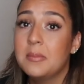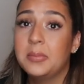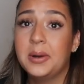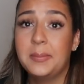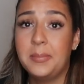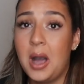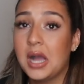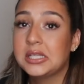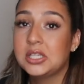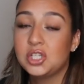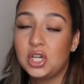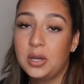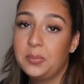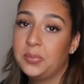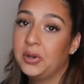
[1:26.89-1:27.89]
But
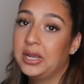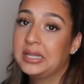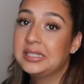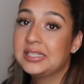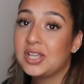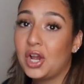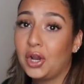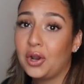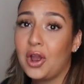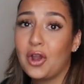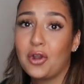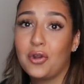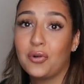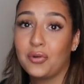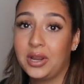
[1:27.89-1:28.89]
Boxycharm brands are
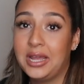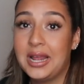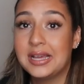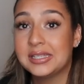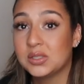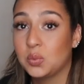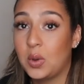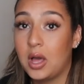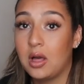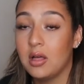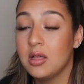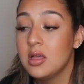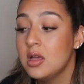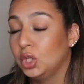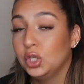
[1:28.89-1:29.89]
great as
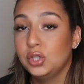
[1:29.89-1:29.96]
well.